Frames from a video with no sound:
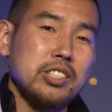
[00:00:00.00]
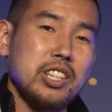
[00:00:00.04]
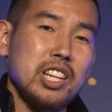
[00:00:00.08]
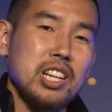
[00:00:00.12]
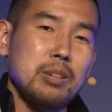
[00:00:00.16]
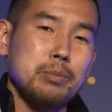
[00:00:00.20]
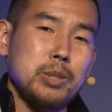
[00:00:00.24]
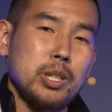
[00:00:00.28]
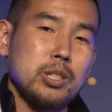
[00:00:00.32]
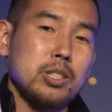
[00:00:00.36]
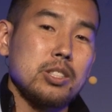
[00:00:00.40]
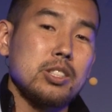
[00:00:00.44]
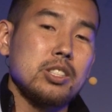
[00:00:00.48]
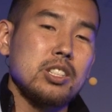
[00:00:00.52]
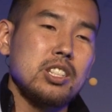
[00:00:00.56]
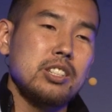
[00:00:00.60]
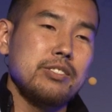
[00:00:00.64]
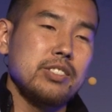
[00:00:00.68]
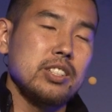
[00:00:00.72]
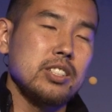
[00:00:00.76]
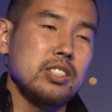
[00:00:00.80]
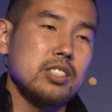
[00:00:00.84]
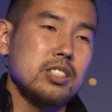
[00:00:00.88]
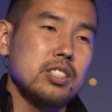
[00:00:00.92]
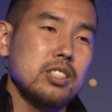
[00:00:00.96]
a games as a
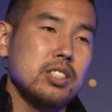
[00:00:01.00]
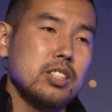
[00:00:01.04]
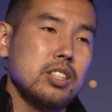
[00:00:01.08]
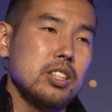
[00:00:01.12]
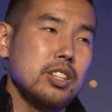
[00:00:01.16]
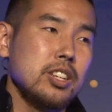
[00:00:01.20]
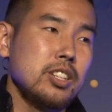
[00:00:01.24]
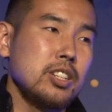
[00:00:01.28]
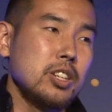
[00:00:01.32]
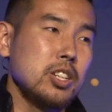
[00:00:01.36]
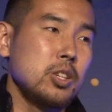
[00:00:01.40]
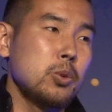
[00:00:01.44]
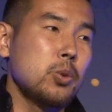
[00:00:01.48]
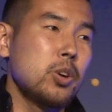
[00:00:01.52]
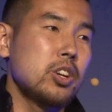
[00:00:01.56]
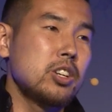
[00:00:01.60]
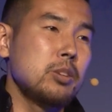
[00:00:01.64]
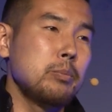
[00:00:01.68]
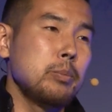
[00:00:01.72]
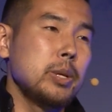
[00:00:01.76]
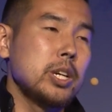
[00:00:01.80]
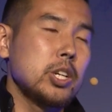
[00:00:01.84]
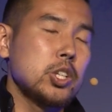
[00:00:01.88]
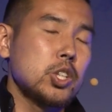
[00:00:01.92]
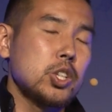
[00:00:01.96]
service, you want
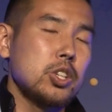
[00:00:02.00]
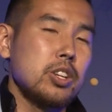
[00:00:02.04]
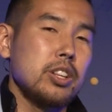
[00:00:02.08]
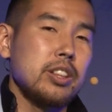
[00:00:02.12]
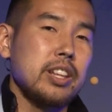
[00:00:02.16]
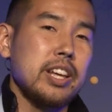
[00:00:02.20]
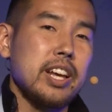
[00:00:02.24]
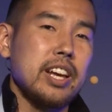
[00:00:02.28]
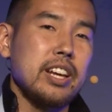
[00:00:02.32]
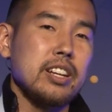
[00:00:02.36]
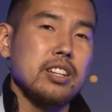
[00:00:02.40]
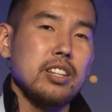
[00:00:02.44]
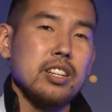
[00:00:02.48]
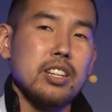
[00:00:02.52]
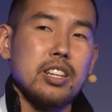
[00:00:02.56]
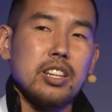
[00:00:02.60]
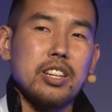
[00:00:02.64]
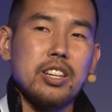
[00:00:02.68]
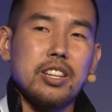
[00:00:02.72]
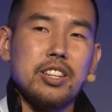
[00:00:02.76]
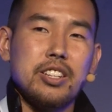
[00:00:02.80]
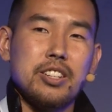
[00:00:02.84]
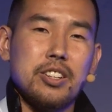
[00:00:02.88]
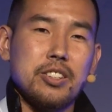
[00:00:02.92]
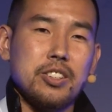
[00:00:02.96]
to make sure that
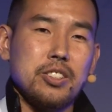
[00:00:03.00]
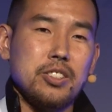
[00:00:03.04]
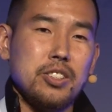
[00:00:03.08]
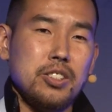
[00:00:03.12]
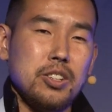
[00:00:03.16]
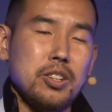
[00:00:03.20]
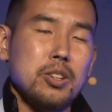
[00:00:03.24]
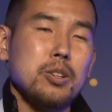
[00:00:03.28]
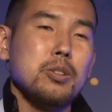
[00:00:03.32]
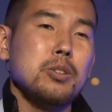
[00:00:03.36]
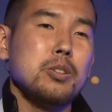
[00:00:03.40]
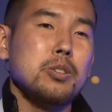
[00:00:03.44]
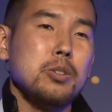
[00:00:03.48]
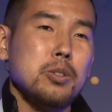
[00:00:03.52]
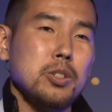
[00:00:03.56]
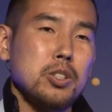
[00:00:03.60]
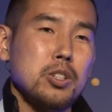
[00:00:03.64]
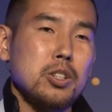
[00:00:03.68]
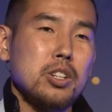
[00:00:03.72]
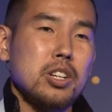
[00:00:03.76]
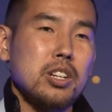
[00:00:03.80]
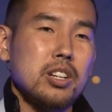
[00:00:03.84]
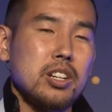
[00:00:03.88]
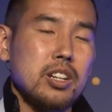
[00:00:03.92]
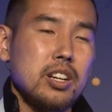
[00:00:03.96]
who
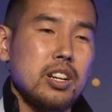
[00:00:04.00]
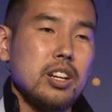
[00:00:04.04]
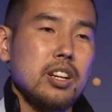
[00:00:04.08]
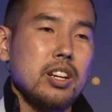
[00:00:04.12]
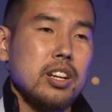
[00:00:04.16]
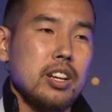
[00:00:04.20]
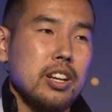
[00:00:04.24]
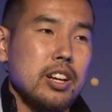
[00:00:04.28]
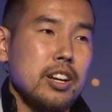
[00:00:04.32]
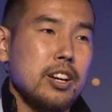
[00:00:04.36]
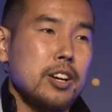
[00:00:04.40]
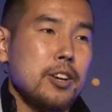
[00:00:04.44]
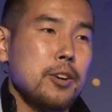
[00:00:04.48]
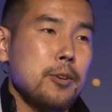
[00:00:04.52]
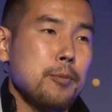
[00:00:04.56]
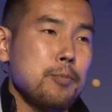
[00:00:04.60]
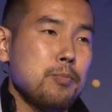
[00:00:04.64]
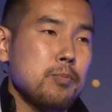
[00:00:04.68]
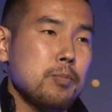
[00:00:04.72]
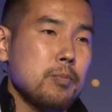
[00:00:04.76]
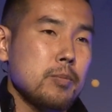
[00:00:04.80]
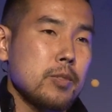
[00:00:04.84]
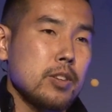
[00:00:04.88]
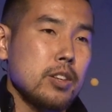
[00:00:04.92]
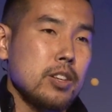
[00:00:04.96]
you're
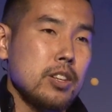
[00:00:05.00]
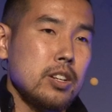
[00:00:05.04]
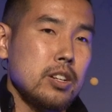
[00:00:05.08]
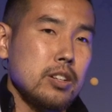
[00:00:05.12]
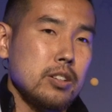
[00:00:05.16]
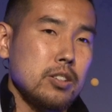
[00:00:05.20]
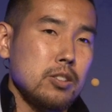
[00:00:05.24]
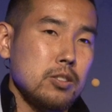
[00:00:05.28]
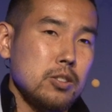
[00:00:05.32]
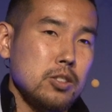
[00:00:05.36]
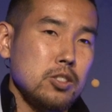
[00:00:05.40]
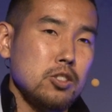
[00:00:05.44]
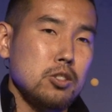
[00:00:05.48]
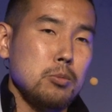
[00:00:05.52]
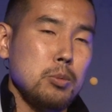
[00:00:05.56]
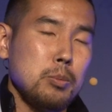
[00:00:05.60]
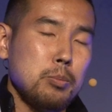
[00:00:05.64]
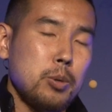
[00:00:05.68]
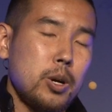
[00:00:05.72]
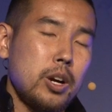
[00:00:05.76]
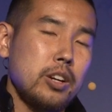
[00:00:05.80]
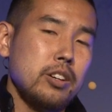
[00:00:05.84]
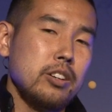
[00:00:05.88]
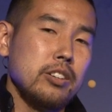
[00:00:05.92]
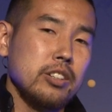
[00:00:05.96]
who you'll be
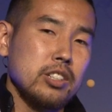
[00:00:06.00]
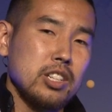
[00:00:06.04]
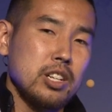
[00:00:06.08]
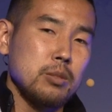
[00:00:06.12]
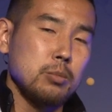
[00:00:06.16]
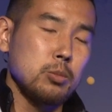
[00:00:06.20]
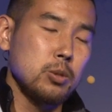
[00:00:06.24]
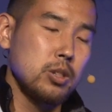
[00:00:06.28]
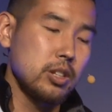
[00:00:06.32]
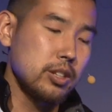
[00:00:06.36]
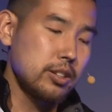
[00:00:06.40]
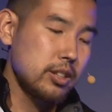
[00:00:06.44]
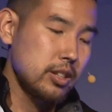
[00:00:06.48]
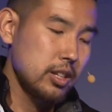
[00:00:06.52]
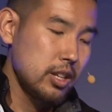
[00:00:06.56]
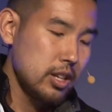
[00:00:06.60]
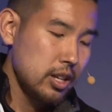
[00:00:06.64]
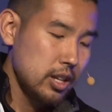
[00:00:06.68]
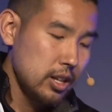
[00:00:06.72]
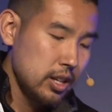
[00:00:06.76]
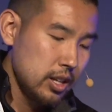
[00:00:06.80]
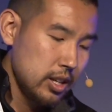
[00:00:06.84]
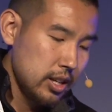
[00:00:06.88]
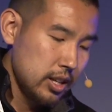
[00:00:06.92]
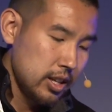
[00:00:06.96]
partnering up with,
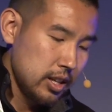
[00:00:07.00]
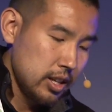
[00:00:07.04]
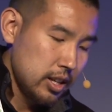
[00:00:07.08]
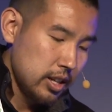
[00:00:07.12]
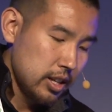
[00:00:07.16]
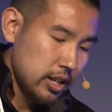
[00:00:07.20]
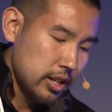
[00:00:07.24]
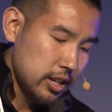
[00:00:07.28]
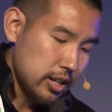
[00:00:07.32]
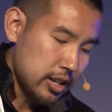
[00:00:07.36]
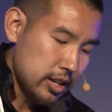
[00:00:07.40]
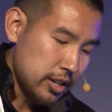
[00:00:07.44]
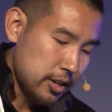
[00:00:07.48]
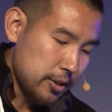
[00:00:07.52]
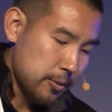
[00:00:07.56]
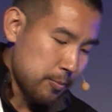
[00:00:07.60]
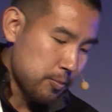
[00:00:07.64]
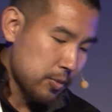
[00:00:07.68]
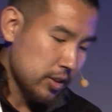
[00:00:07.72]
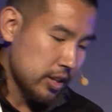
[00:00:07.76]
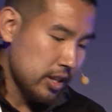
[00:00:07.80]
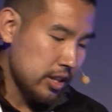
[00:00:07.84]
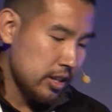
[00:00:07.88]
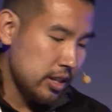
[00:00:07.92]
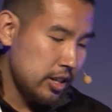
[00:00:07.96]

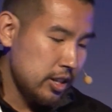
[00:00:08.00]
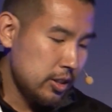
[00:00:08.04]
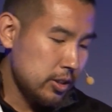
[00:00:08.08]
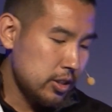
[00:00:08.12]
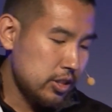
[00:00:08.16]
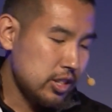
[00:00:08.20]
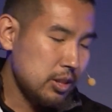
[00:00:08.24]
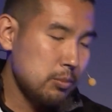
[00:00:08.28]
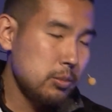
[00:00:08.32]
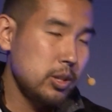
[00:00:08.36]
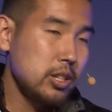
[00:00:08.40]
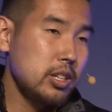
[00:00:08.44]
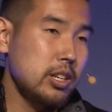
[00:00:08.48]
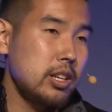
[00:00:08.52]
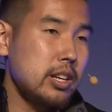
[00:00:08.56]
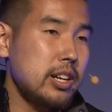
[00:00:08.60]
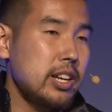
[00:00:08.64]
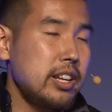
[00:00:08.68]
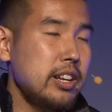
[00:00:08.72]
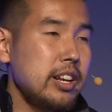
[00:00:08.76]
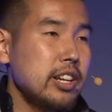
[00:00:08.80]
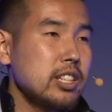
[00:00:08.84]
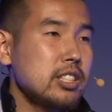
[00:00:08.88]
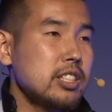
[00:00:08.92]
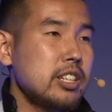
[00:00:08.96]
and some of the
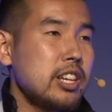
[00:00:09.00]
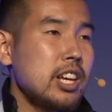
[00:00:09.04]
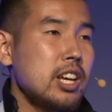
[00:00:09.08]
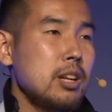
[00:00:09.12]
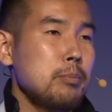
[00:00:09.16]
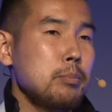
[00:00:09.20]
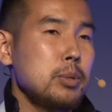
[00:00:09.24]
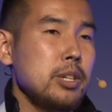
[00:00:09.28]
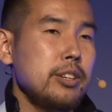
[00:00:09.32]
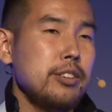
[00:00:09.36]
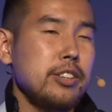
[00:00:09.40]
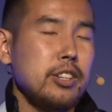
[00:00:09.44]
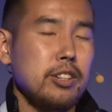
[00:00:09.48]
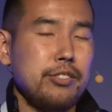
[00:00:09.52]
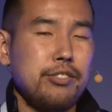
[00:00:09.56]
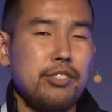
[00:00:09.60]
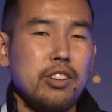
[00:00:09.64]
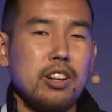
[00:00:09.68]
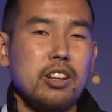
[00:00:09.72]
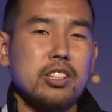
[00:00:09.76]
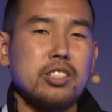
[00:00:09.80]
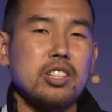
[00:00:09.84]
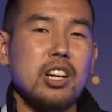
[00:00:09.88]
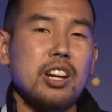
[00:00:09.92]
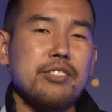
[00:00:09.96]
headaches can be
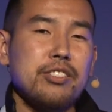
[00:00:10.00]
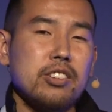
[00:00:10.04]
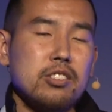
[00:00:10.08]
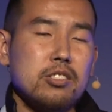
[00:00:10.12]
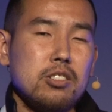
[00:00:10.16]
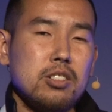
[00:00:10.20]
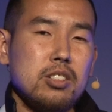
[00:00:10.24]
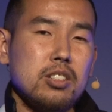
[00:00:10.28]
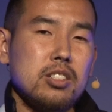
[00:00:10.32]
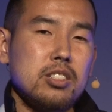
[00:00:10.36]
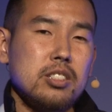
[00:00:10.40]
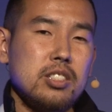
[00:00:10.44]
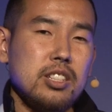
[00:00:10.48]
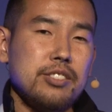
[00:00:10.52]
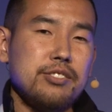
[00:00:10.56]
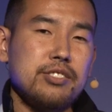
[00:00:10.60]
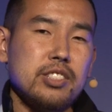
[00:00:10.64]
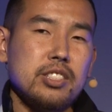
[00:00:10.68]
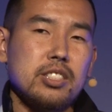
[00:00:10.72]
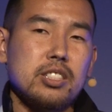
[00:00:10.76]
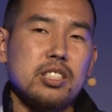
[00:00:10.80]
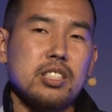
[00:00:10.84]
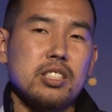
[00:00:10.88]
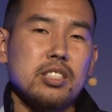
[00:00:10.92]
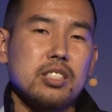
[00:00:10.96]
philosophical
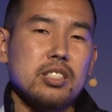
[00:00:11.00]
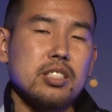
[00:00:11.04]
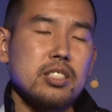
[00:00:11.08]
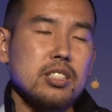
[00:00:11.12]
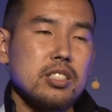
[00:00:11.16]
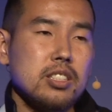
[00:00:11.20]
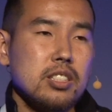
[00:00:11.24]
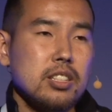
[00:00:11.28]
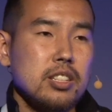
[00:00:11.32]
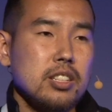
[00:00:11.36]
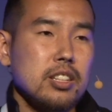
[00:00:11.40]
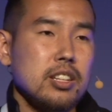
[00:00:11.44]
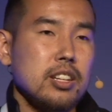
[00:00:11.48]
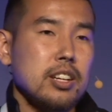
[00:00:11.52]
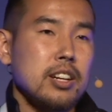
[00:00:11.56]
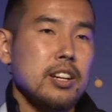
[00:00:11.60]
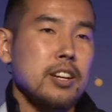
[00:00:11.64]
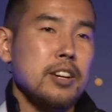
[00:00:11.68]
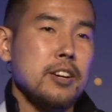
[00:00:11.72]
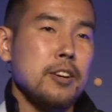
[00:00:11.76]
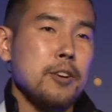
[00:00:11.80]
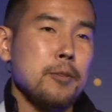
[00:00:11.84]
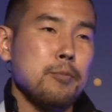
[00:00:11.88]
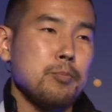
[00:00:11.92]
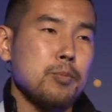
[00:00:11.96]
differences.
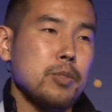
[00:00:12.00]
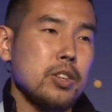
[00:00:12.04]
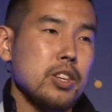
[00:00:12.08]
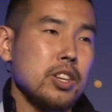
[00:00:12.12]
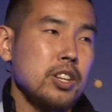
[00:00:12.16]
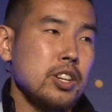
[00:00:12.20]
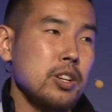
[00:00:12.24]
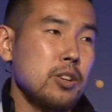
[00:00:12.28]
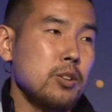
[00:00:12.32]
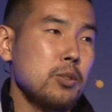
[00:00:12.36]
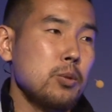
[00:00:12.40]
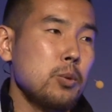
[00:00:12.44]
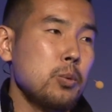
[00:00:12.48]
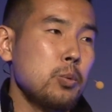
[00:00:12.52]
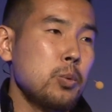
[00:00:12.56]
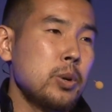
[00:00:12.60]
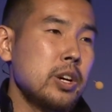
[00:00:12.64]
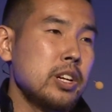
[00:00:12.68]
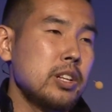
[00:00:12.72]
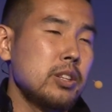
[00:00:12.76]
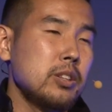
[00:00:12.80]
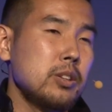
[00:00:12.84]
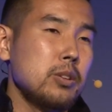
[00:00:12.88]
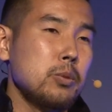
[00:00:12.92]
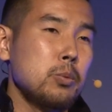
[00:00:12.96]

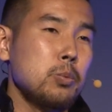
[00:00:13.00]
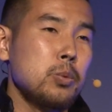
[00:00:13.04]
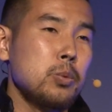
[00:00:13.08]
What